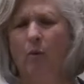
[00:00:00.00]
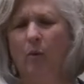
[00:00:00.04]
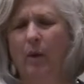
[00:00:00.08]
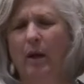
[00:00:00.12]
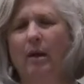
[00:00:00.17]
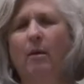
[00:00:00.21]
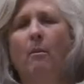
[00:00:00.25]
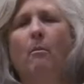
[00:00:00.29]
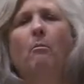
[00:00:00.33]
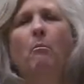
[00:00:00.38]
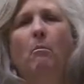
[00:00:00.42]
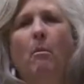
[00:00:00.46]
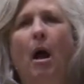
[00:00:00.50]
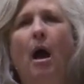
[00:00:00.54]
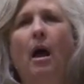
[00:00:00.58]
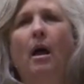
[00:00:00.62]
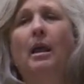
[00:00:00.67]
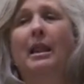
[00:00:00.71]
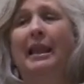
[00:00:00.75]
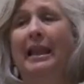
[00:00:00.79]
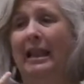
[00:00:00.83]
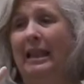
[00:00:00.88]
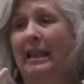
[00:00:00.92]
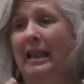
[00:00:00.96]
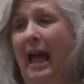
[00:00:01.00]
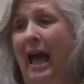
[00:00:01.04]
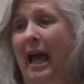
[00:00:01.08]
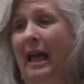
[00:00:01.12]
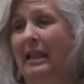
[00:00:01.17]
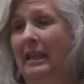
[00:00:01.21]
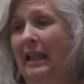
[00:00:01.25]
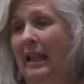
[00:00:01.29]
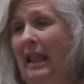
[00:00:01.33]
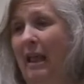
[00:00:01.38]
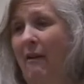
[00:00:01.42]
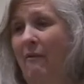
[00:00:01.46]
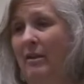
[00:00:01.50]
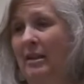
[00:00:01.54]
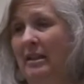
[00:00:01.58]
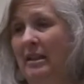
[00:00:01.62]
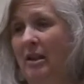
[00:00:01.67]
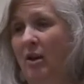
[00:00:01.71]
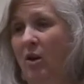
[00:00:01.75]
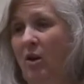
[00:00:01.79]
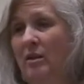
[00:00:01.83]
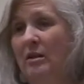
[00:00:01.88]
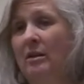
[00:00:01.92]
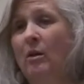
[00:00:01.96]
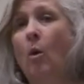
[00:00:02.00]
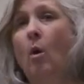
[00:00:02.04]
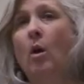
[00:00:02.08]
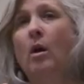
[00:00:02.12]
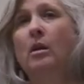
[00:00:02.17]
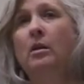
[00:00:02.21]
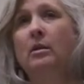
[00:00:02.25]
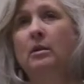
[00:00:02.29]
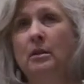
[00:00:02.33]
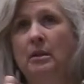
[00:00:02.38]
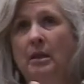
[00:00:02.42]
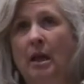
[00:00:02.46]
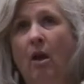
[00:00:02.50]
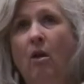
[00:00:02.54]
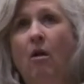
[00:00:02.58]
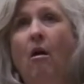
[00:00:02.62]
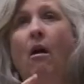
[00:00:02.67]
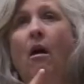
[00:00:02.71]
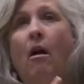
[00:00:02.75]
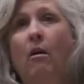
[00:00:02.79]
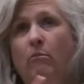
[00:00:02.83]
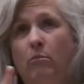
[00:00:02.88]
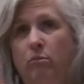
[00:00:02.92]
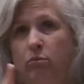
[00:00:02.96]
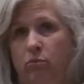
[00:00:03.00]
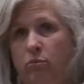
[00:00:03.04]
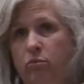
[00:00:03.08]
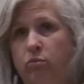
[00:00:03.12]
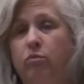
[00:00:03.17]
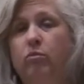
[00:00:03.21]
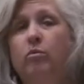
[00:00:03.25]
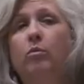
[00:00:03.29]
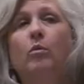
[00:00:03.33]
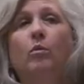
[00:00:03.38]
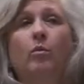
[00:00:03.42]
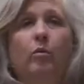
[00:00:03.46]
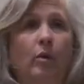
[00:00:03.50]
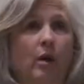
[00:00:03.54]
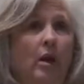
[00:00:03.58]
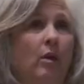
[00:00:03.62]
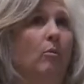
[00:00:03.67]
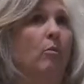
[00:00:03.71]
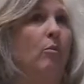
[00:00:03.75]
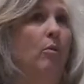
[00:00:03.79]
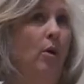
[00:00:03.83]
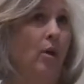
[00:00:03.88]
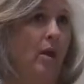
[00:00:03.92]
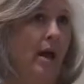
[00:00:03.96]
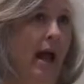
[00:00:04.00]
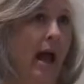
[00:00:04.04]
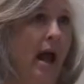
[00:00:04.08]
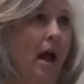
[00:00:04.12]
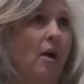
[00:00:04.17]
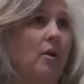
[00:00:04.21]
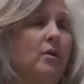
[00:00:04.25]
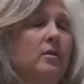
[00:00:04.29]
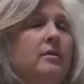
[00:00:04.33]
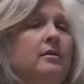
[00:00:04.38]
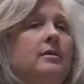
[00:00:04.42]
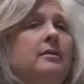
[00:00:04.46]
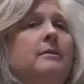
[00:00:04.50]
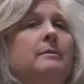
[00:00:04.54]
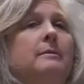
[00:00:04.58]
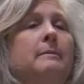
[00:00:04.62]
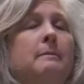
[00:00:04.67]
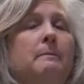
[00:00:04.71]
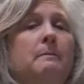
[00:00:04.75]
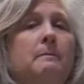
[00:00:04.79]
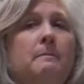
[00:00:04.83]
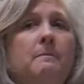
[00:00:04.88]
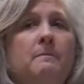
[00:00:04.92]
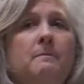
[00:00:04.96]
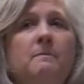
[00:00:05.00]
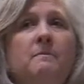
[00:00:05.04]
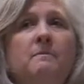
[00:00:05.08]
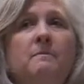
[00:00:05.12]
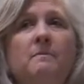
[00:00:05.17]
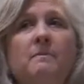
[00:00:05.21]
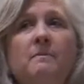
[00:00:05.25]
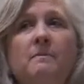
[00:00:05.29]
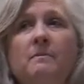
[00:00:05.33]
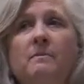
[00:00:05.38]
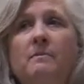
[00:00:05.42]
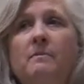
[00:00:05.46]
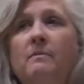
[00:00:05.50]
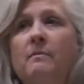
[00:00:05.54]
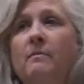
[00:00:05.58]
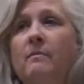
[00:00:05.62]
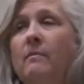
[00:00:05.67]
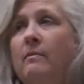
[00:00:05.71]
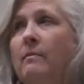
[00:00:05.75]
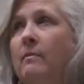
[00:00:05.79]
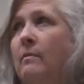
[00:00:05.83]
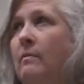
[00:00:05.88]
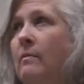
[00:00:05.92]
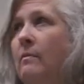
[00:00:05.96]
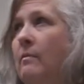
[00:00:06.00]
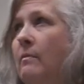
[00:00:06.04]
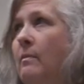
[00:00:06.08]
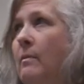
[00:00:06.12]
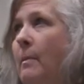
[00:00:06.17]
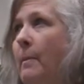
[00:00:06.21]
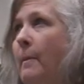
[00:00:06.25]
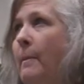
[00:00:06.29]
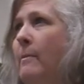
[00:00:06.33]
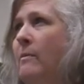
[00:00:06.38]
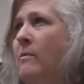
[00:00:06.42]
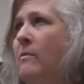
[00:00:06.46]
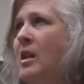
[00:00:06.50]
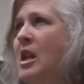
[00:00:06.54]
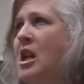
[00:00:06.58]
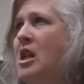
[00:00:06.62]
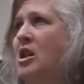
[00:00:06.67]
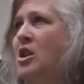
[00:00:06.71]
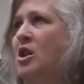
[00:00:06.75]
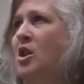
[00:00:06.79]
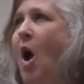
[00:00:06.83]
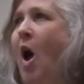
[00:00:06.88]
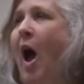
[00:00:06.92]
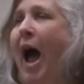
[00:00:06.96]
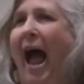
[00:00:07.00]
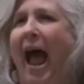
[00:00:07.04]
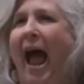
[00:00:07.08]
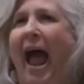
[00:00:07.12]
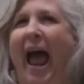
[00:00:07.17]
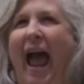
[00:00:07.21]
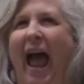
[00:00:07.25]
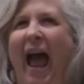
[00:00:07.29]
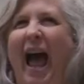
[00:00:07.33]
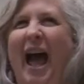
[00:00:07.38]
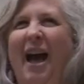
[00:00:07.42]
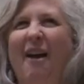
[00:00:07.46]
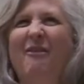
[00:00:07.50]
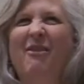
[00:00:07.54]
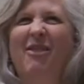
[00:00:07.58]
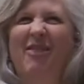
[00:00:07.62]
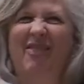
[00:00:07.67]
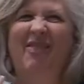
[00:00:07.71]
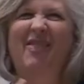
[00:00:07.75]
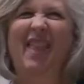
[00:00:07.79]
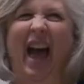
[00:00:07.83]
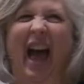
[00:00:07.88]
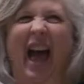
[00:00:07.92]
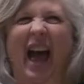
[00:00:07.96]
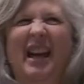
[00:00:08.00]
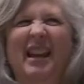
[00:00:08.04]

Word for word: together every week with Brother Howes. And so I've got that DNA in me. I can't help it.